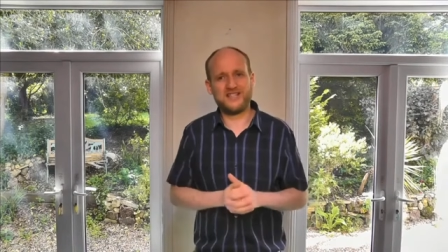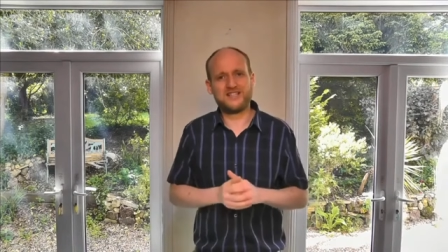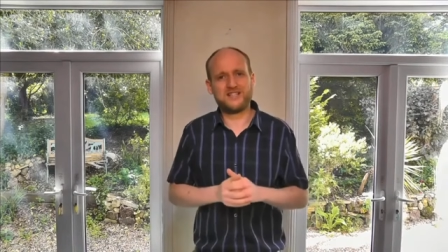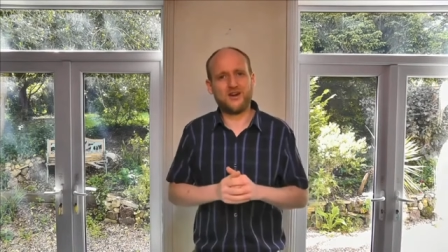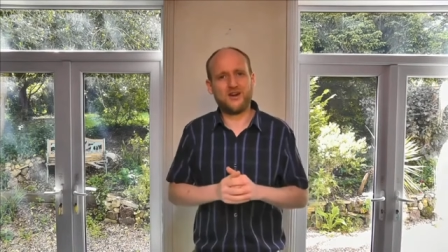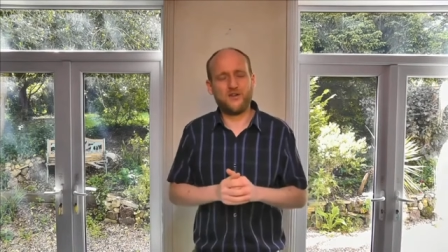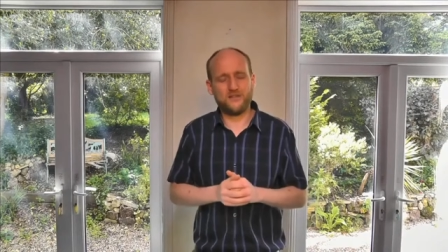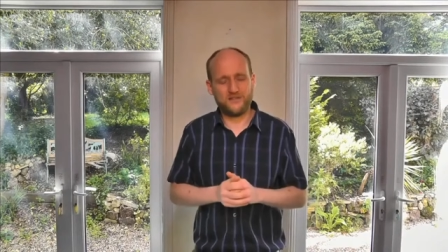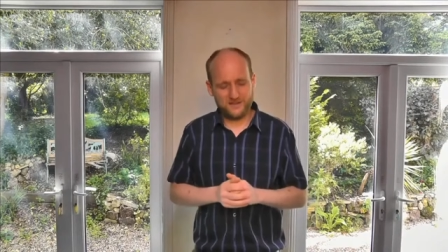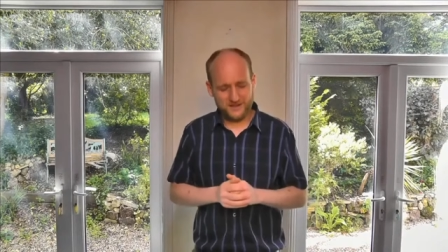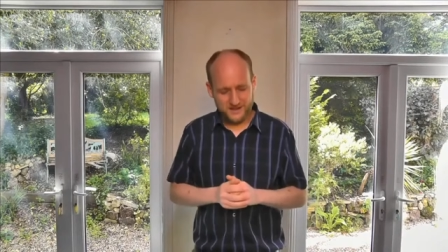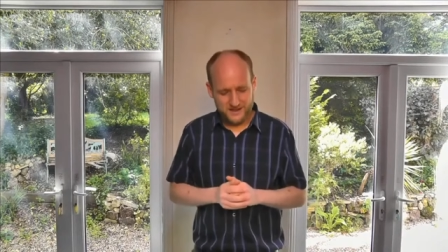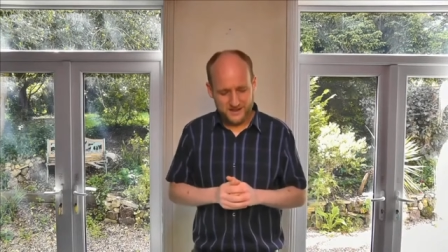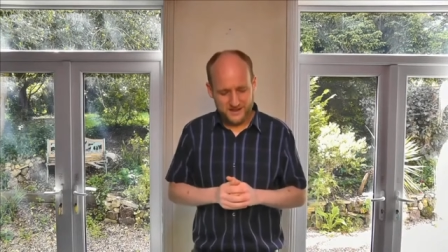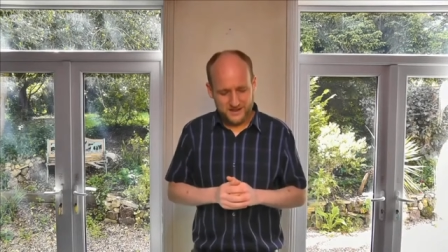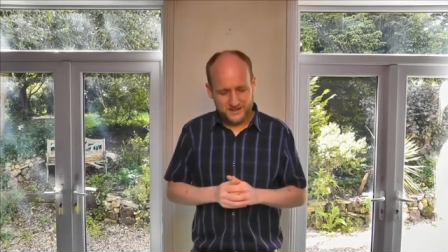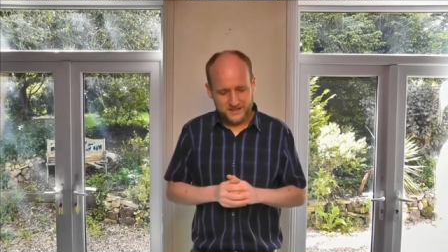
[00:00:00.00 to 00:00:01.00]
It's gone.
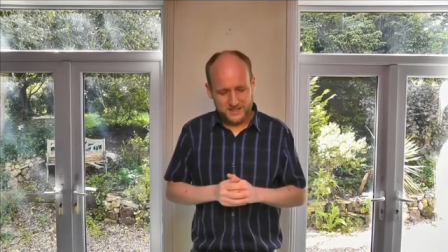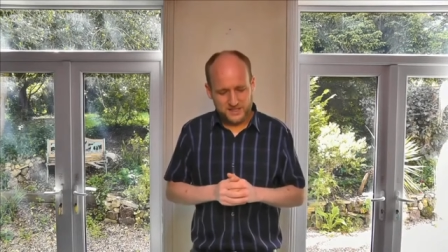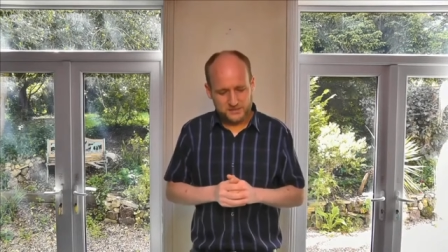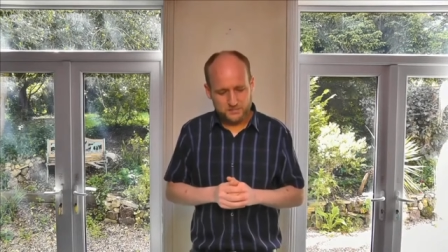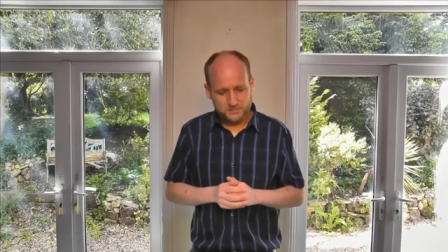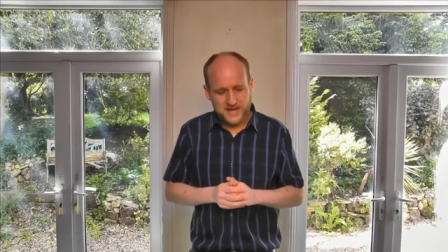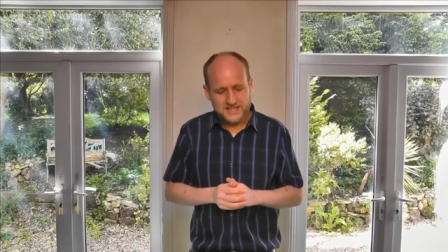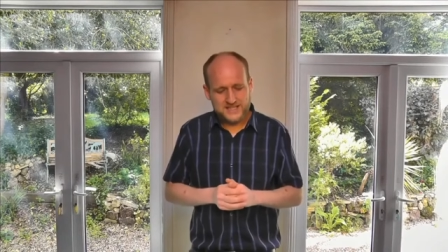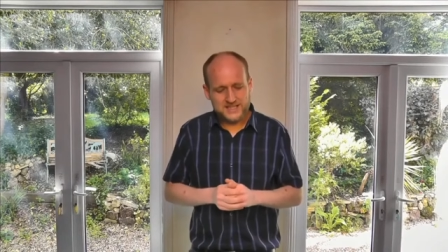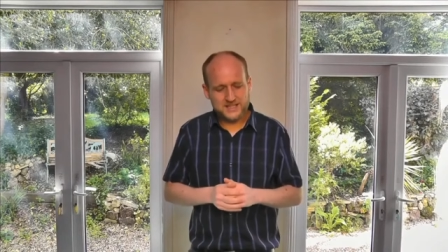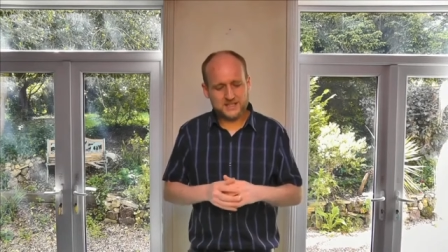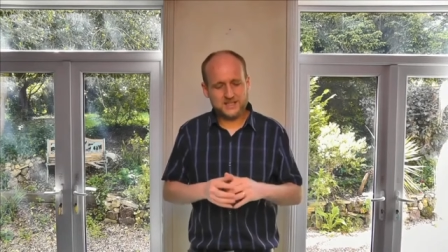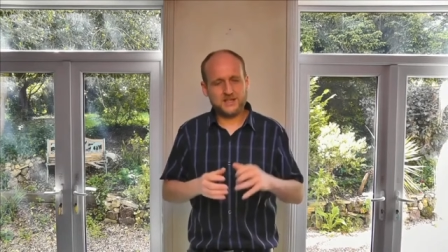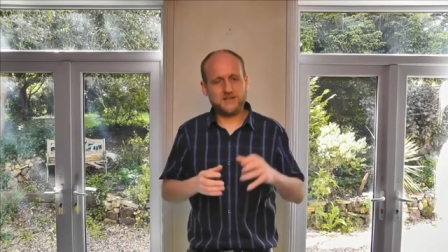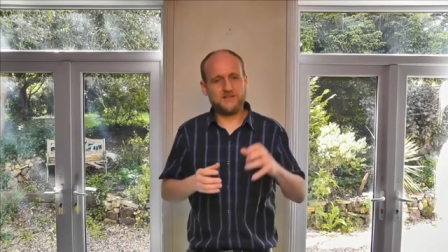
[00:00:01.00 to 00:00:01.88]
This message,